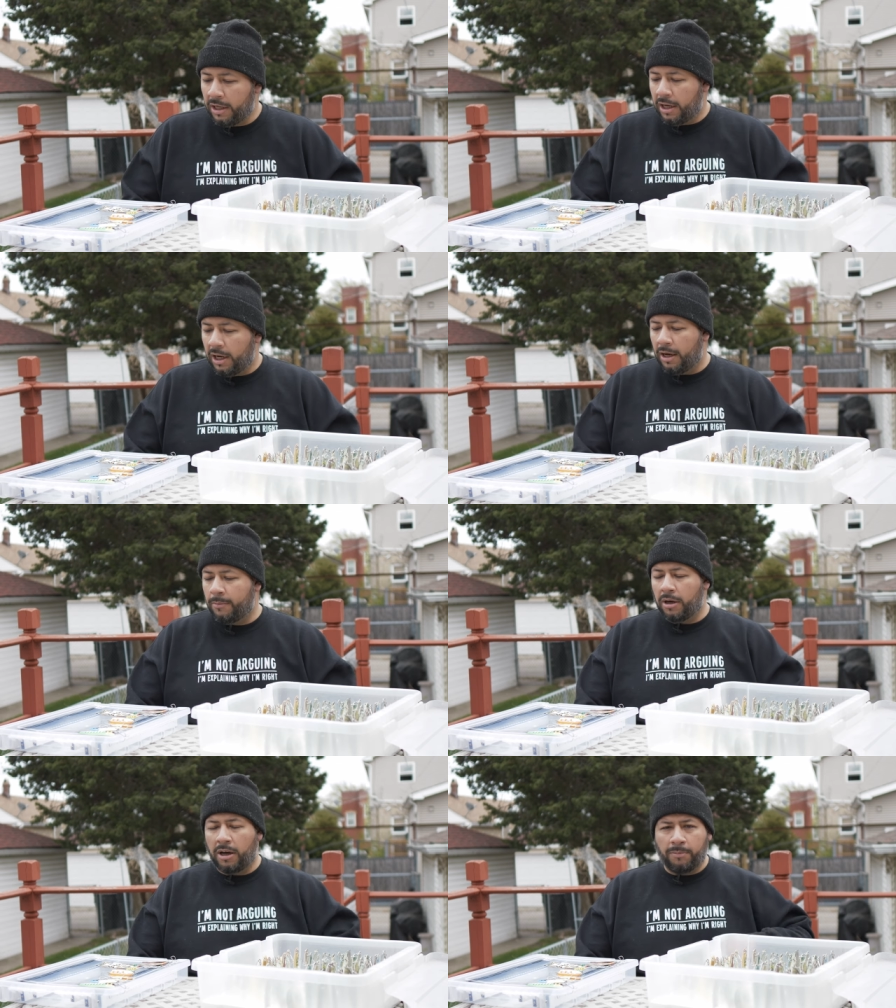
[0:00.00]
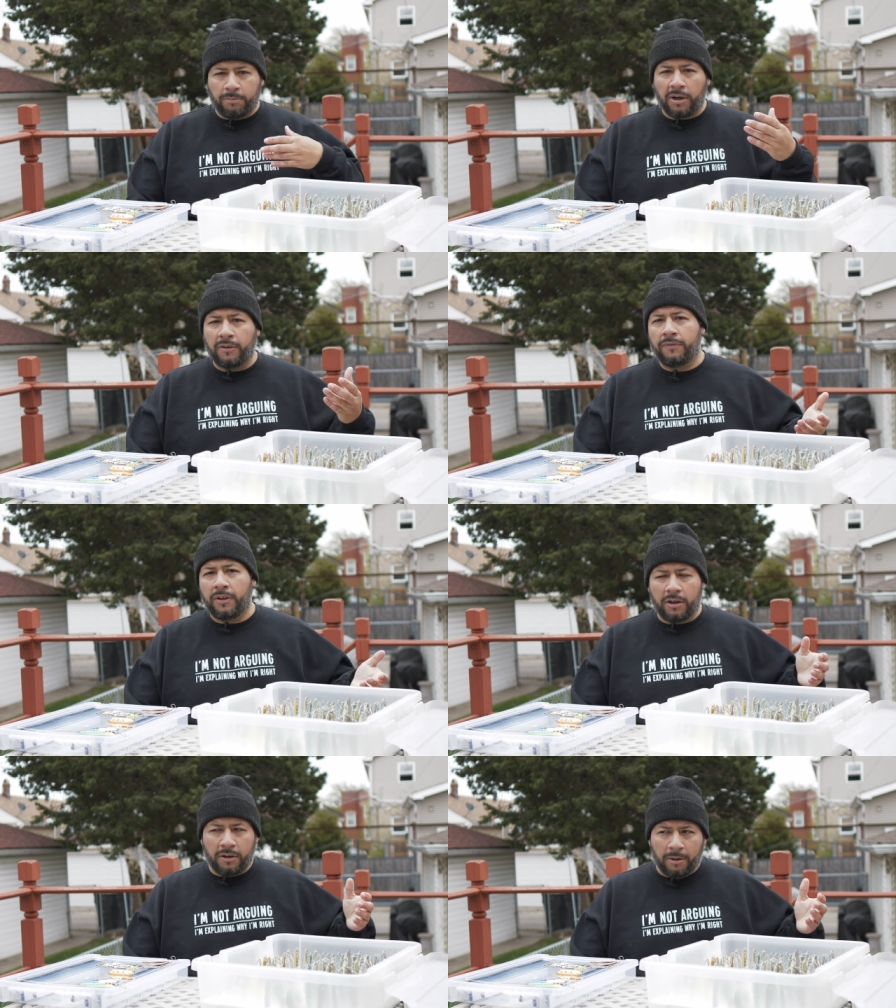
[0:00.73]
Um,
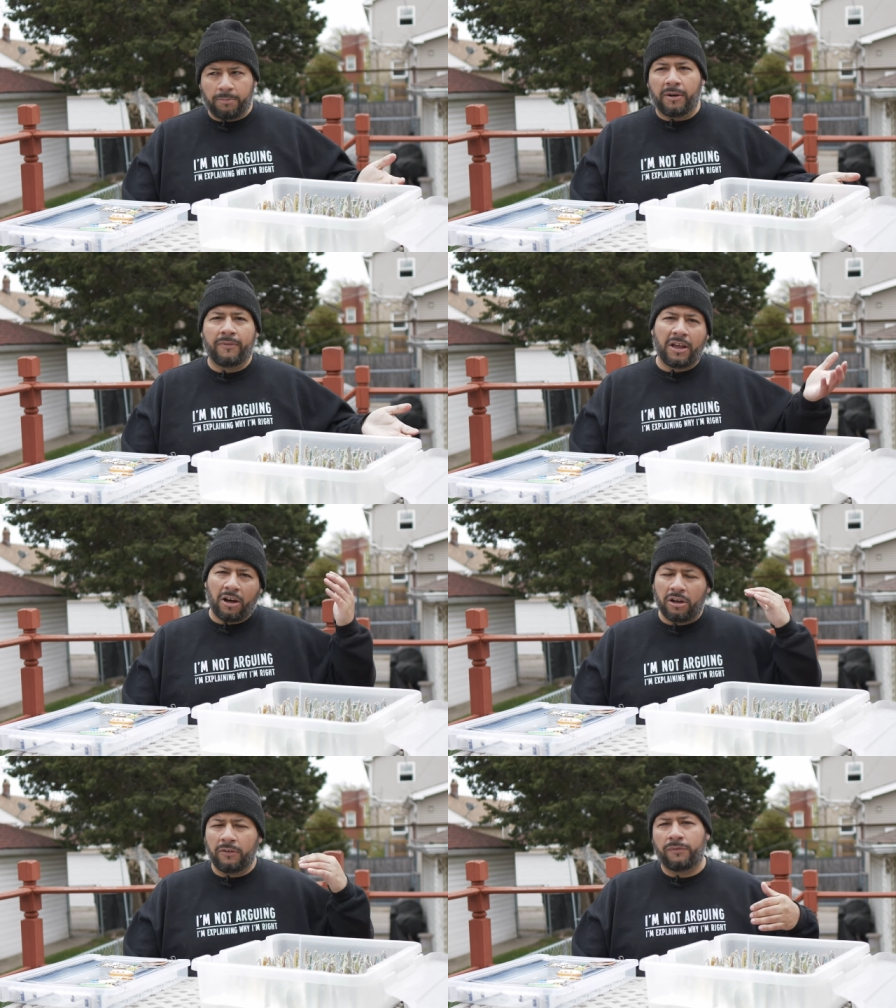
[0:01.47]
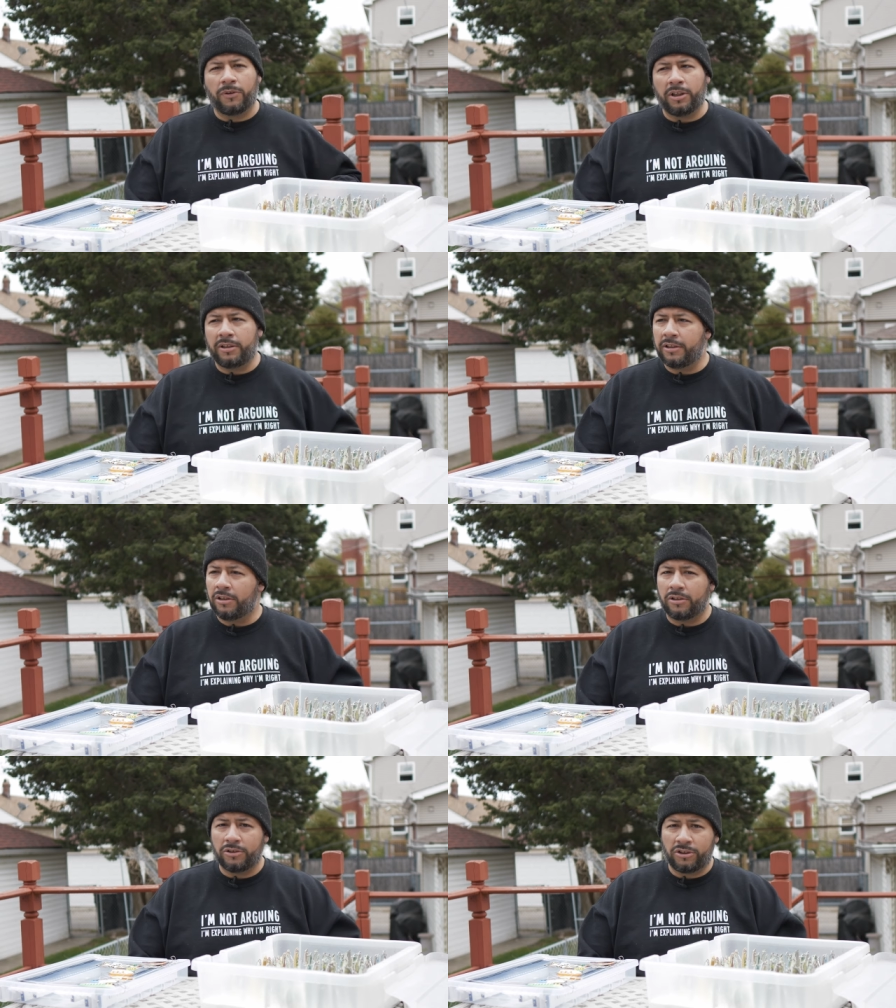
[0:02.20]
above uh, above that one hundred foot
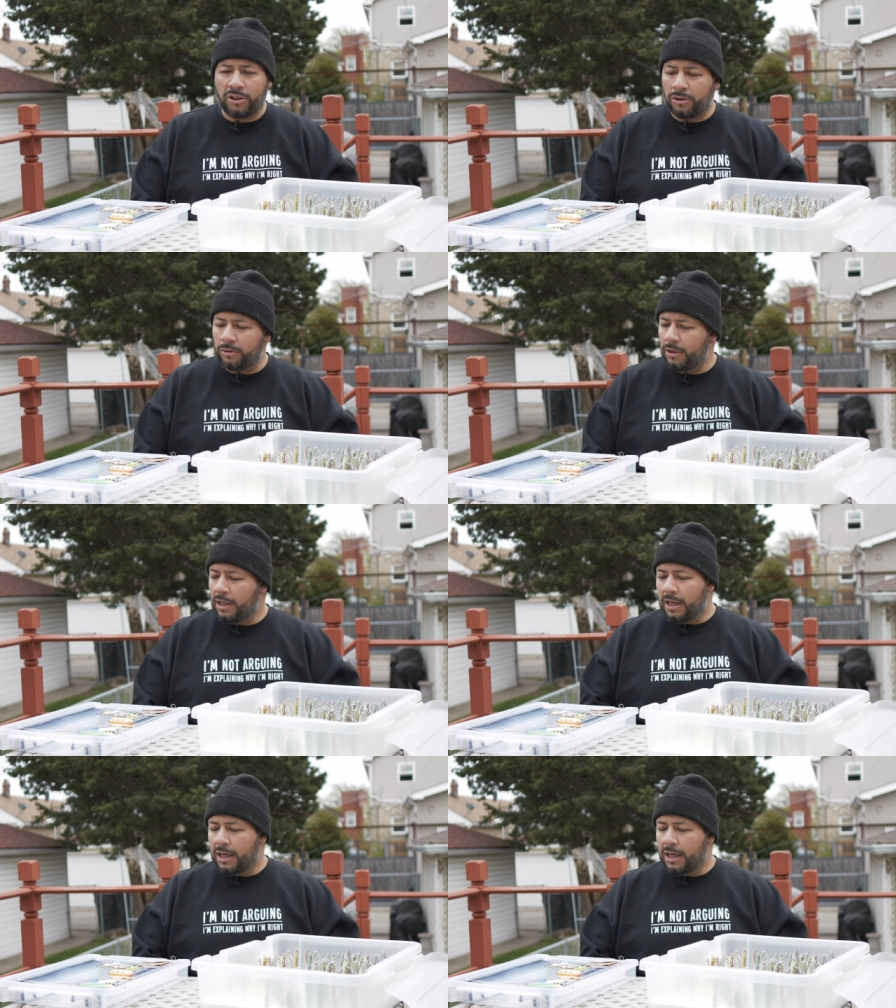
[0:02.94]
or so,